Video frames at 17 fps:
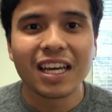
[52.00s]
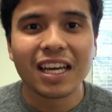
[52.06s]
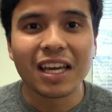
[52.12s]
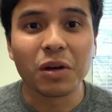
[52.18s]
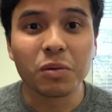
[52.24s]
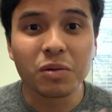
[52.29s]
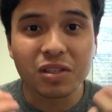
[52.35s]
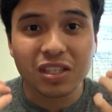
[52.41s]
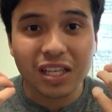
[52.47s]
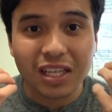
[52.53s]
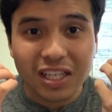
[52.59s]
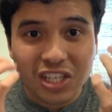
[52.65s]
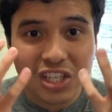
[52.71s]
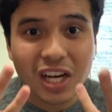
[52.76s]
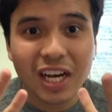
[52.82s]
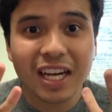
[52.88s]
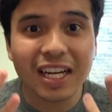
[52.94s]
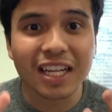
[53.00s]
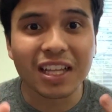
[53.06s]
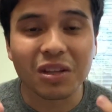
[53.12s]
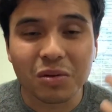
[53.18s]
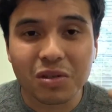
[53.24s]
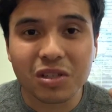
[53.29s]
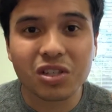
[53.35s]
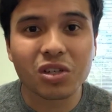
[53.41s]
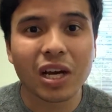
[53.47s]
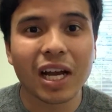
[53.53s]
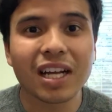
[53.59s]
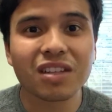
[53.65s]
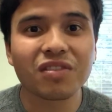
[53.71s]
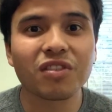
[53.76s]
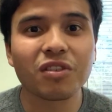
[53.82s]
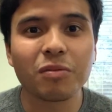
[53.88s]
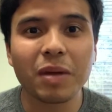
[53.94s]
It was shining. There was
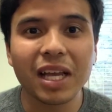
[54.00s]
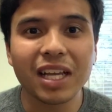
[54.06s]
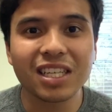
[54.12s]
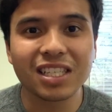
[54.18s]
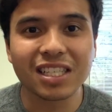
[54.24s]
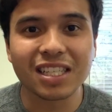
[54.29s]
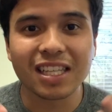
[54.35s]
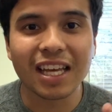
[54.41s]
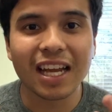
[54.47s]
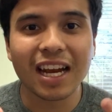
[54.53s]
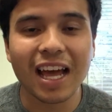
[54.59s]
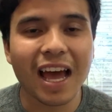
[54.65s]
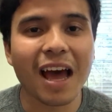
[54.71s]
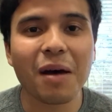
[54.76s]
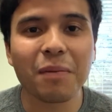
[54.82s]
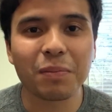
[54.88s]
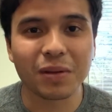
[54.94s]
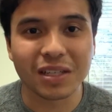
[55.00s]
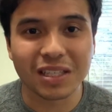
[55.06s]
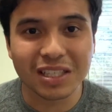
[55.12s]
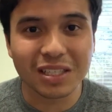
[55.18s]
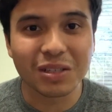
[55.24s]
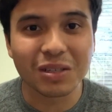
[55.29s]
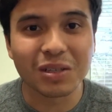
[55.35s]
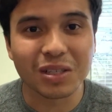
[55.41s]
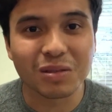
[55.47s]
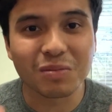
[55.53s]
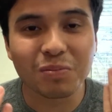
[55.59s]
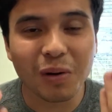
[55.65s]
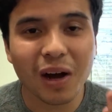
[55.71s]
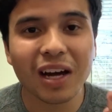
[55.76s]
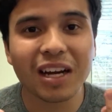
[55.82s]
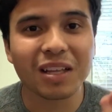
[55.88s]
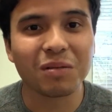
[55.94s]
transformation that happened to his
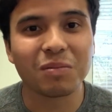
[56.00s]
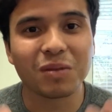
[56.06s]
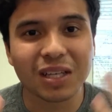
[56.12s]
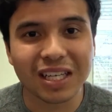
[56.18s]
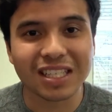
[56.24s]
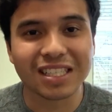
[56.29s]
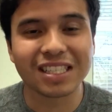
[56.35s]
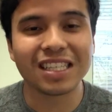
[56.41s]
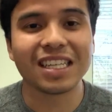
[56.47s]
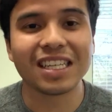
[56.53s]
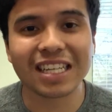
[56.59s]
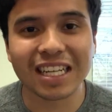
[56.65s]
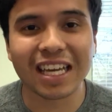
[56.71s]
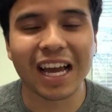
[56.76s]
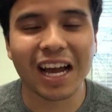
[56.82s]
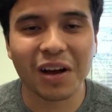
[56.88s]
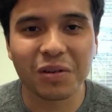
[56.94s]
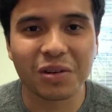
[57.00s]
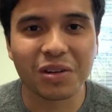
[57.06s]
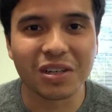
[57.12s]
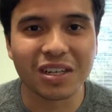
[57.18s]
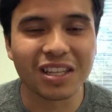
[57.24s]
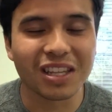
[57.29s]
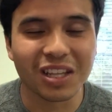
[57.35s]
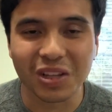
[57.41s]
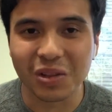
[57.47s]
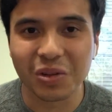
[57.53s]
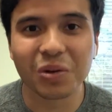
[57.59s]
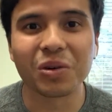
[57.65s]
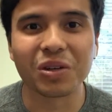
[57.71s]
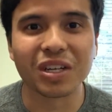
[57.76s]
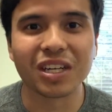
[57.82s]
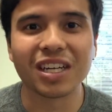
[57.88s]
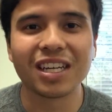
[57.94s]
body because he encountered the
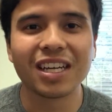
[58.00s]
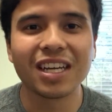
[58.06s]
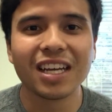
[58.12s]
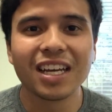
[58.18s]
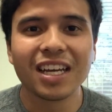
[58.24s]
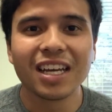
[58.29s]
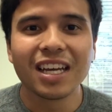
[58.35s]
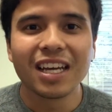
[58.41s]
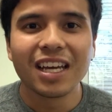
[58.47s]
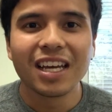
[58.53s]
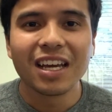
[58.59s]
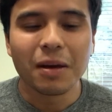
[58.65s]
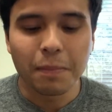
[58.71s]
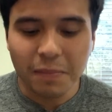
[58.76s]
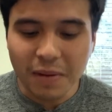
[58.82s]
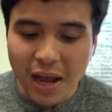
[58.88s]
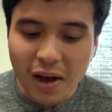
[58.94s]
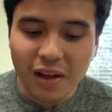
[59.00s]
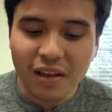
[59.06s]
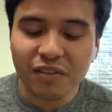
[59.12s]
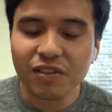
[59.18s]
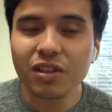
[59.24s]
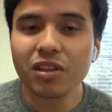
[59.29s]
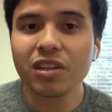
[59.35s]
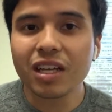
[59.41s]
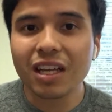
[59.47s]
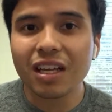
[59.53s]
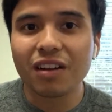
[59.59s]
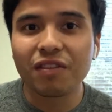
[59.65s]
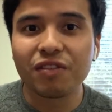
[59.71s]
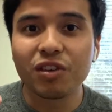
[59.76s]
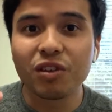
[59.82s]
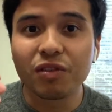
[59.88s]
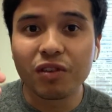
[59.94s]
Lord. Now, if you look at a
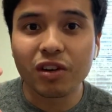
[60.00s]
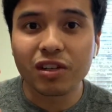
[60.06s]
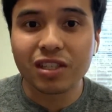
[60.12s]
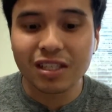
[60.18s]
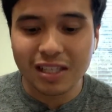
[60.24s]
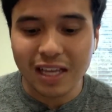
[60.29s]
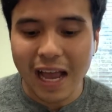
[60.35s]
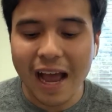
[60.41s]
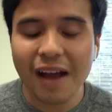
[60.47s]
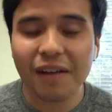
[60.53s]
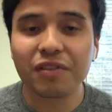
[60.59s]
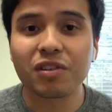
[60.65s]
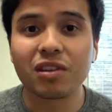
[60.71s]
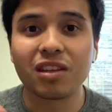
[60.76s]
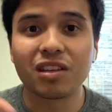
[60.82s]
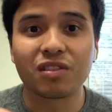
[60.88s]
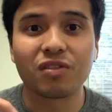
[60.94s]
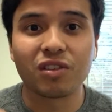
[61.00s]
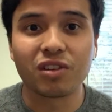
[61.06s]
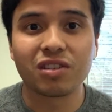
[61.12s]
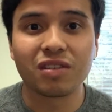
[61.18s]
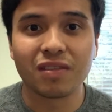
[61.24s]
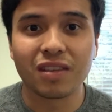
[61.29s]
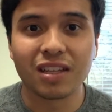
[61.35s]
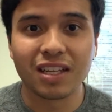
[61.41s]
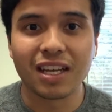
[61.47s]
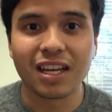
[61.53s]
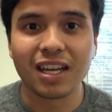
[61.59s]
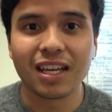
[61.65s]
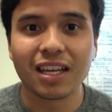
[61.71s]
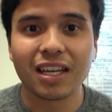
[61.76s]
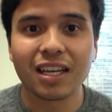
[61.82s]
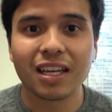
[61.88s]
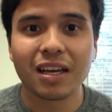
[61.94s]
few verses after this verse of the
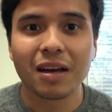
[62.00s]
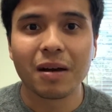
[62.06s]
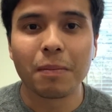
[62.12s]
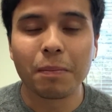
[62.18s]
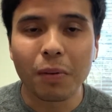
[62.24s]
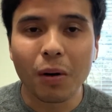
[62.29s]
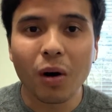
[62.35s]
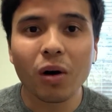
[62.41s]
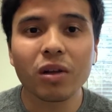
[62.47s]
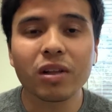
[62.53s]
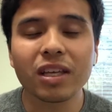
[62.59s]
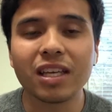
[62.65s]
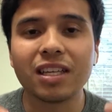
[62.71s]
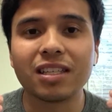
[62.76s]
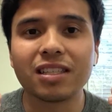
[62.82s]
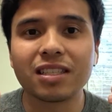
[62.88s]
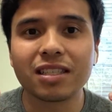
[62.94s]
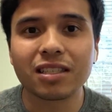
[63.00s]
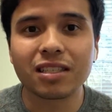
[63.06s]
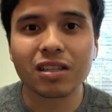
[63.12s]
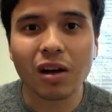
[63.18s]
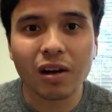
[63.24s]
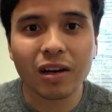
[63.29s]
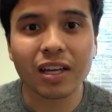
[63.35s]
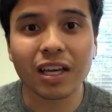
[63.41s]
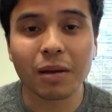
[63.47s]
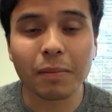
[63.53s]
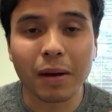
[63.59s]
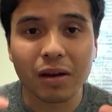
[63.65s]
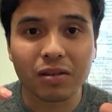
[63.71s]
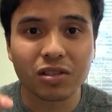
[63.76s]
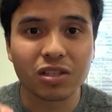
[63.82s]
day, Paul is talking about